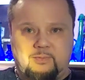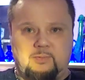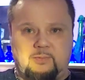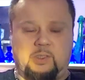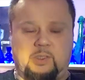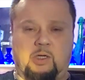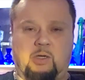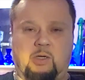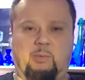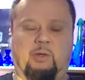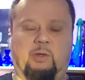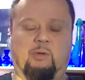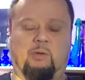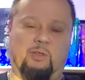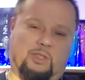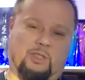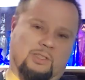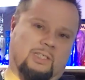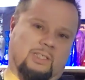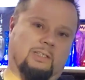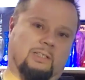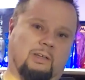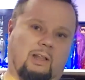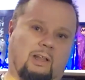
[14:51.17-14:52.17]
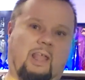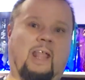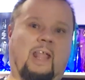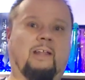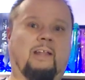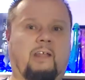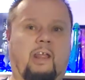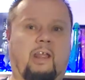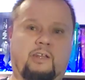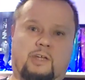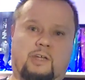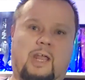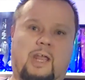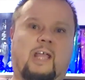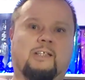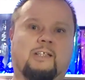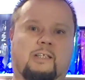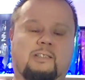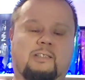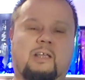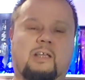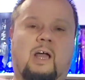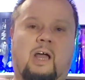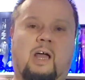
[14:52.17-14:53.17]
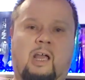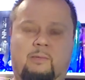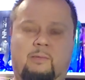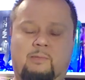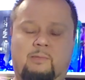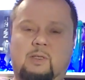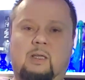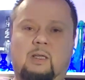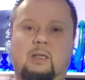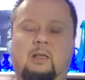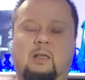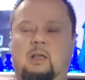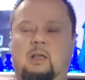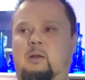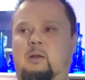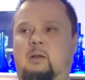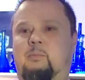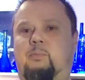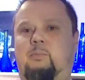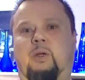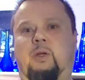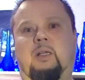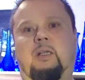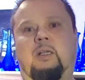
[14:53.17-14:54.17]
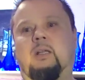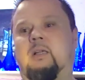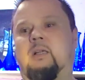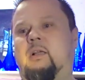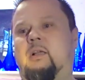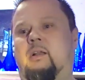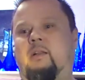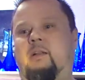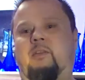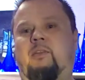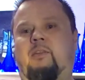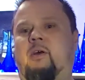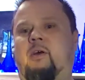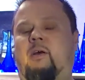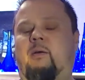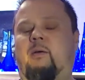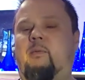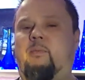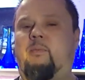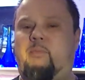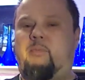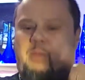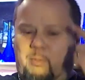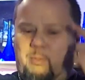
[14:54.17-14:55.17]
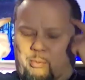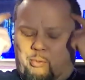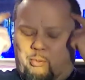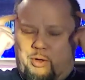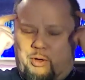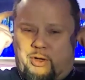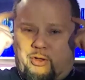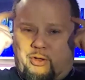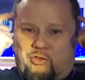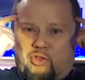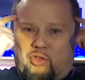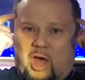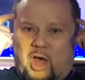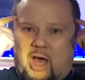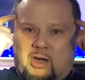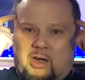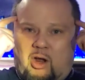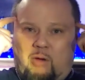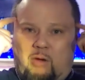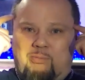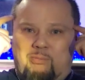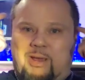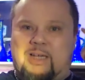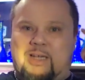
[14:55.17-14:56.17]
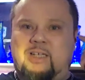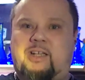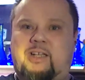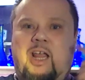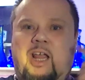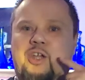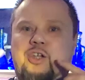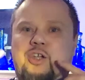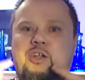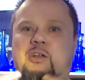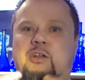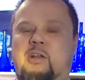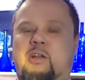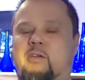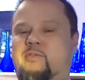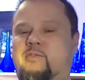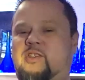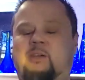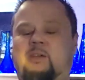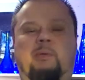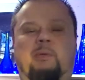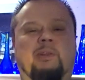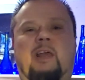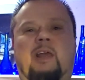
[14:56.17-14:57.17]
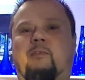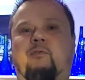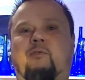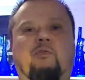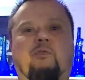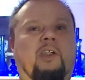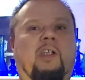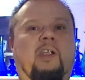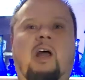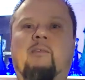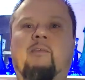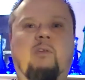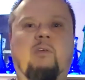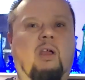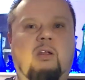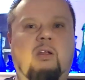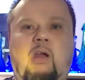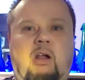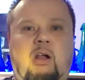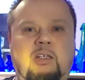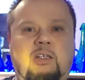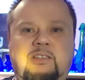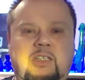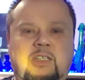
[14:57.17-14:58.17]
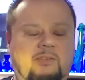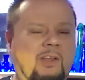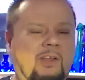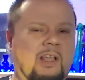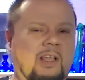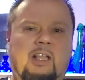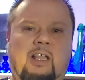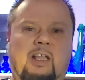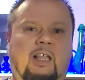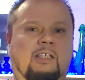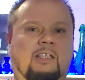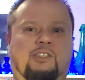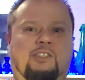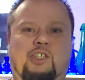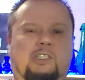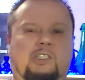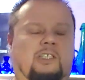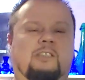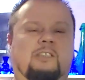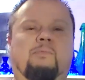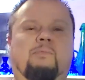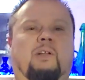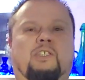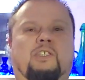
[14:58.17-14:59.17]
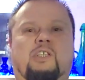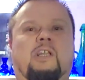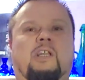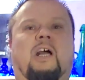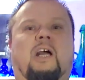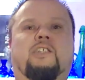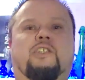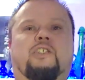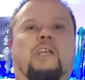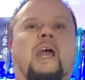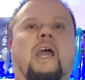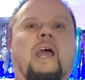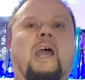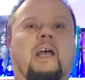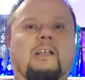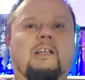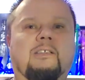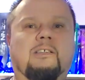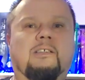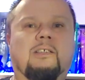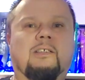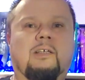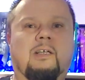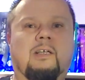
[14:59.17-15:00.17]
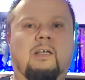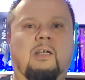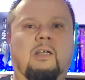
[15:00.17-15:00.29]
You know what I mean, which is a little anti-jazz at times, but the the pre-thought out meditation of some of that free avant-garde stuff is just as much not jazz.